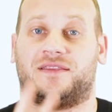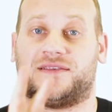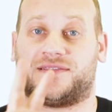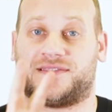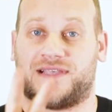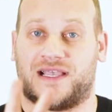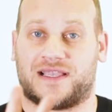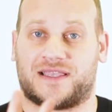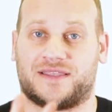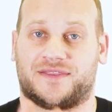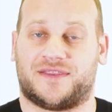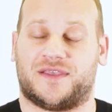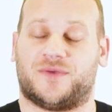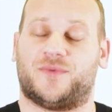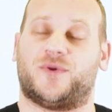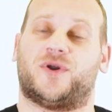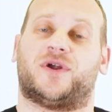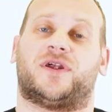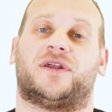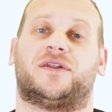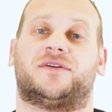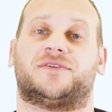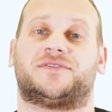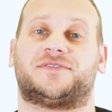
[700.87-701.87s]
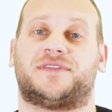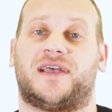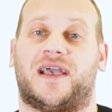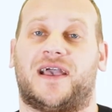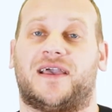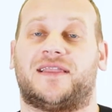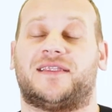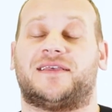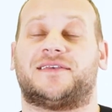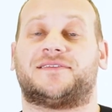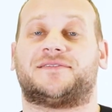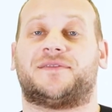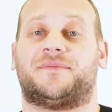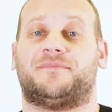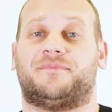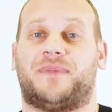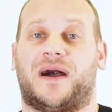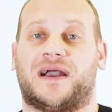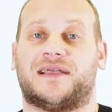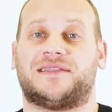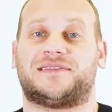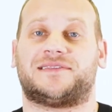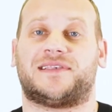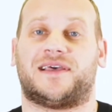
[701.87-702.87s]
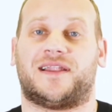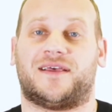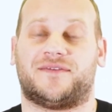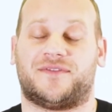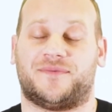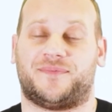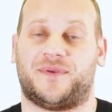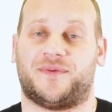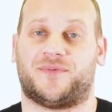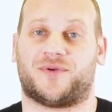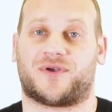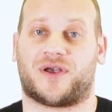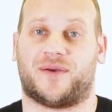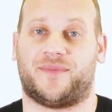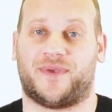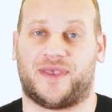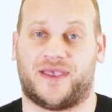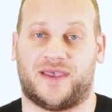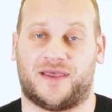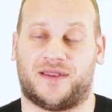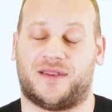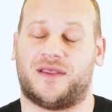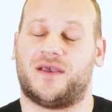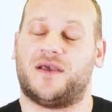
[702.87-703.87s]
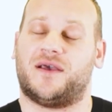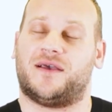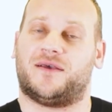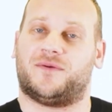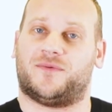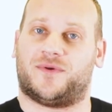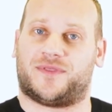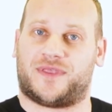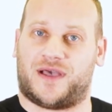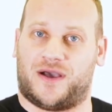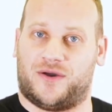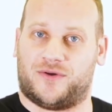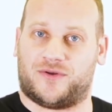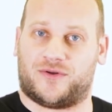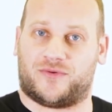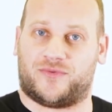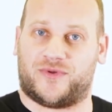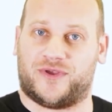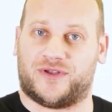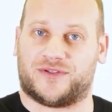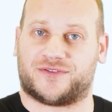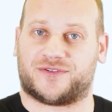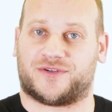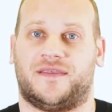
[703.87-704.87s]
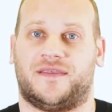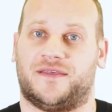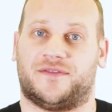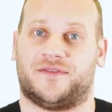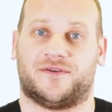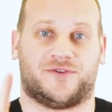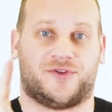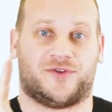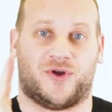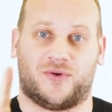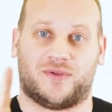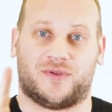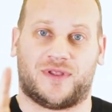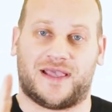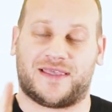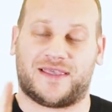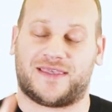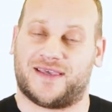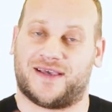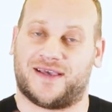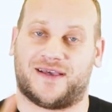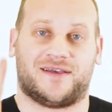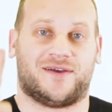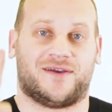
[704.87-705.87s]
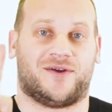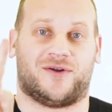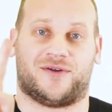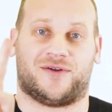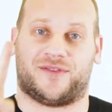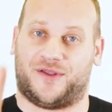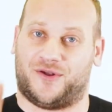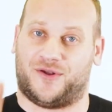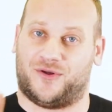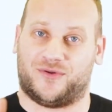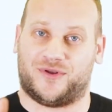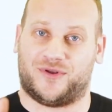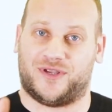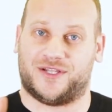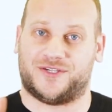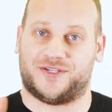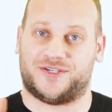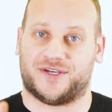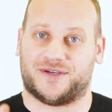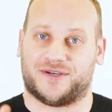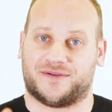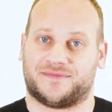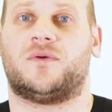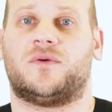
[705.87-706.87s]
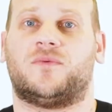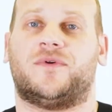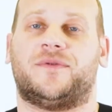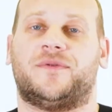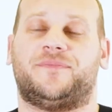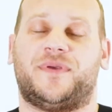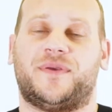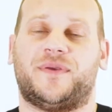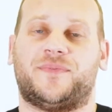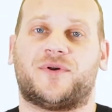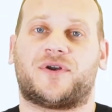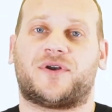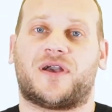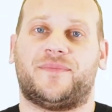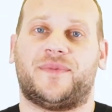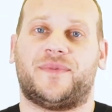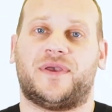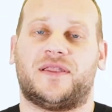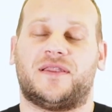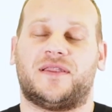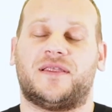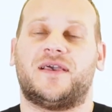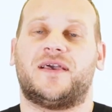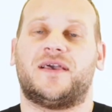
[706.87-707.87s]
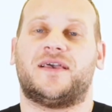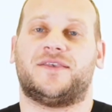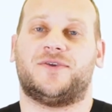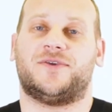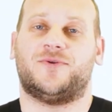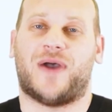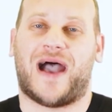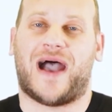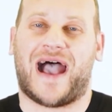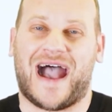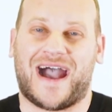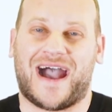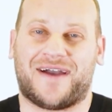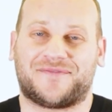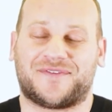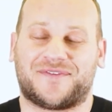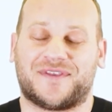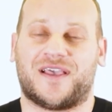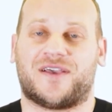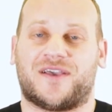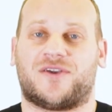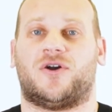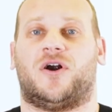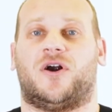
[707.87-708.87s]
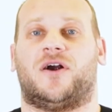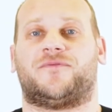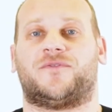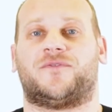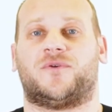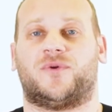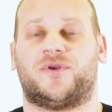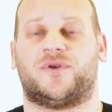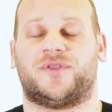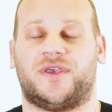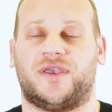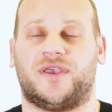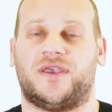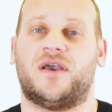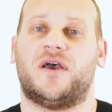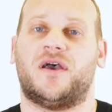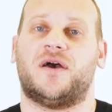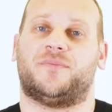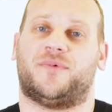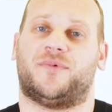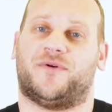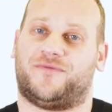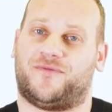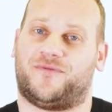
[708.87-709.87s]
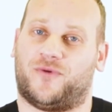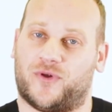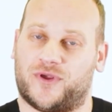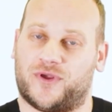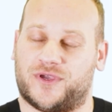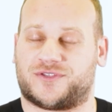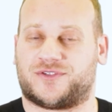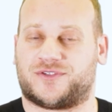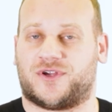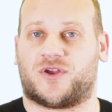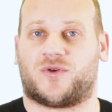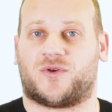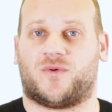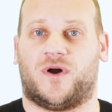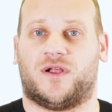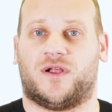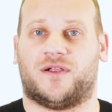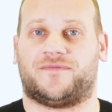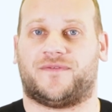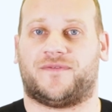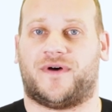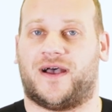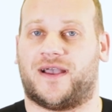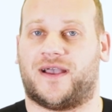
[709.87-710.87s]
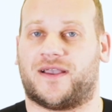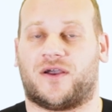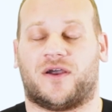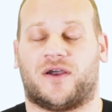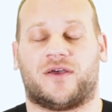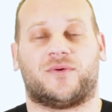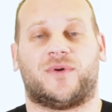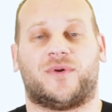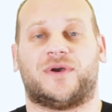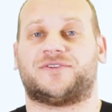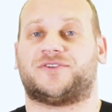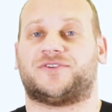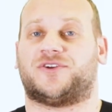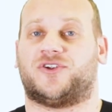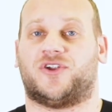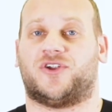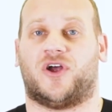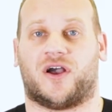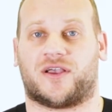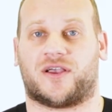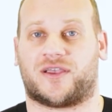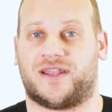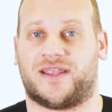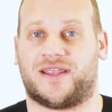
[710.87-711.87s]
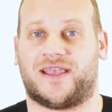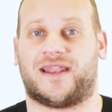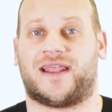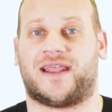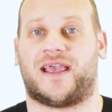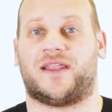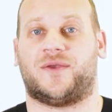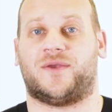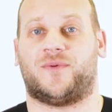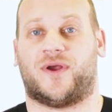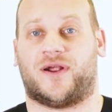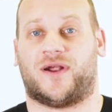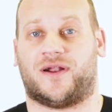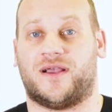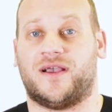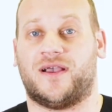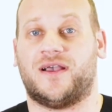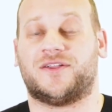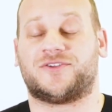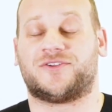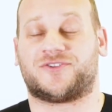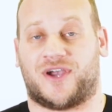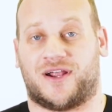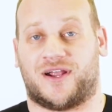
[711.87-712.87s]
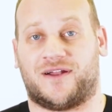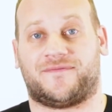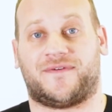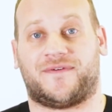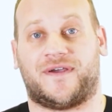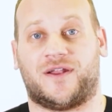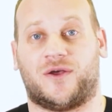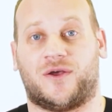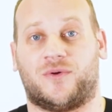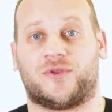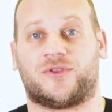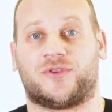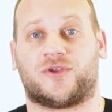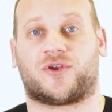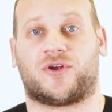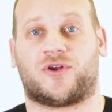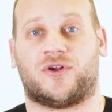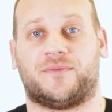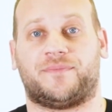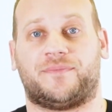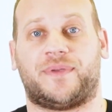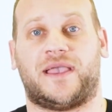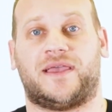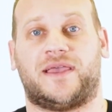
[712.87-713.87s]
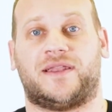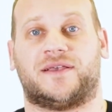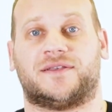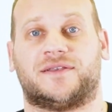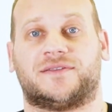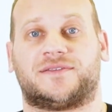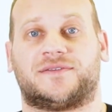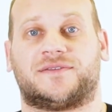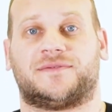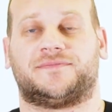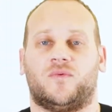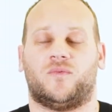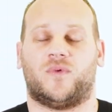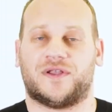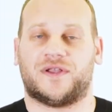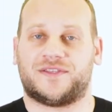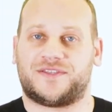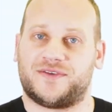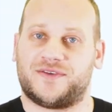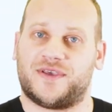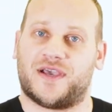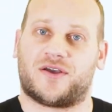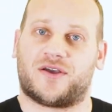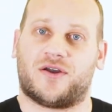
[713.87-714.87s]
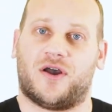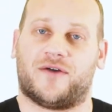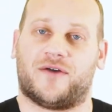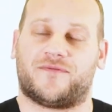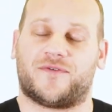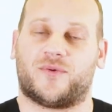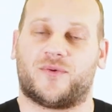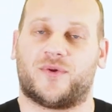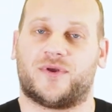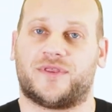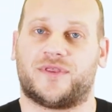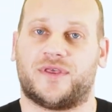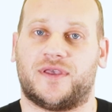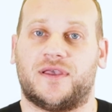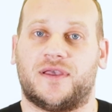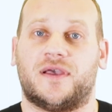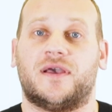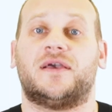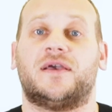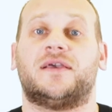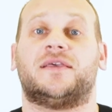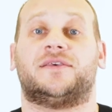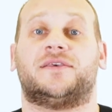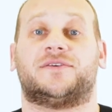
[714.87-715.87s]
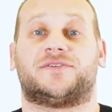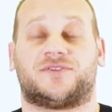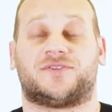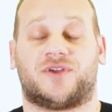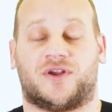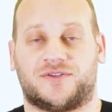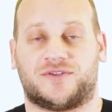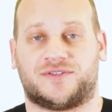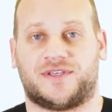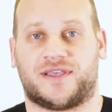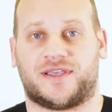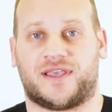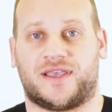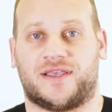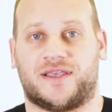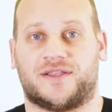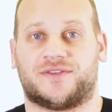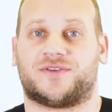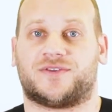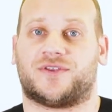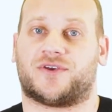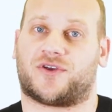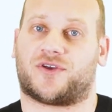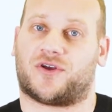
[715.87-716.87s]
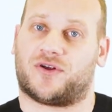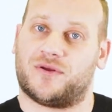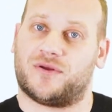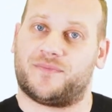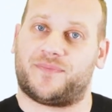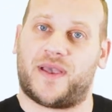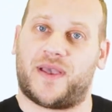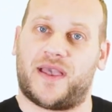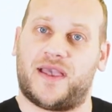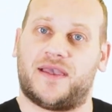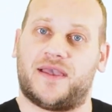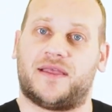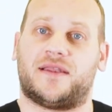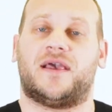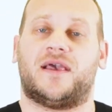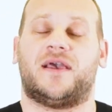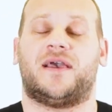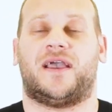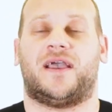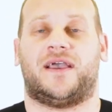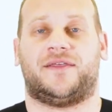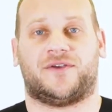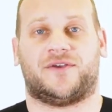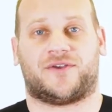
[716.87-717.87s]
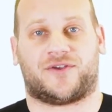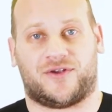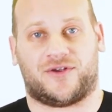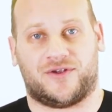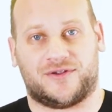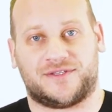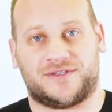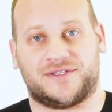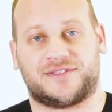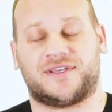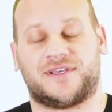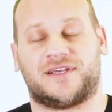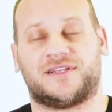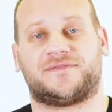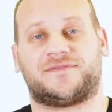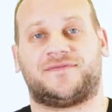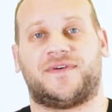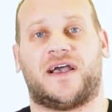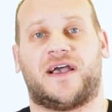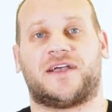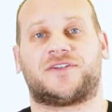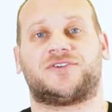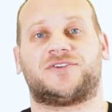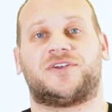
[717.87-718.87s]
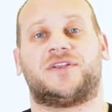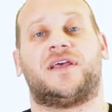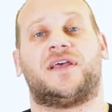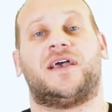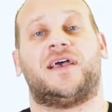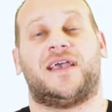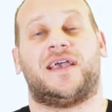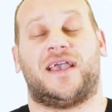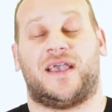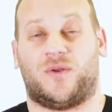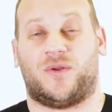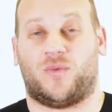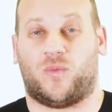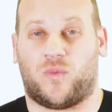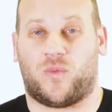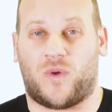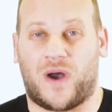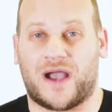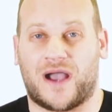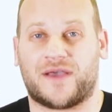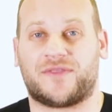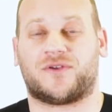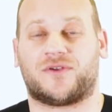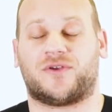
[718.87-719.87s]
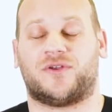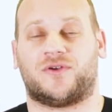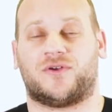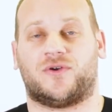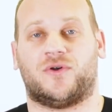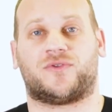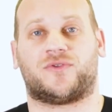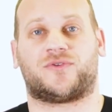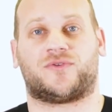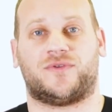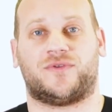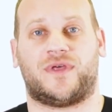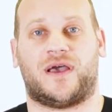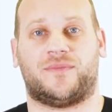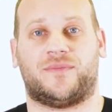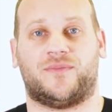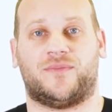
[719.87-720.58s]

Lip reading: second thing we gotta understand is the mindset of the people coming in without a realtor. either don't like you or they don't need you. When people come in, you have to get coffee worthy before you start qualifying. Otherwise, you're not gonna get anywhere trying to find out what the current pain is. Once you get coffee worthy, you start digging into the current pain and the current dissatisfaction and why they're gonna go through that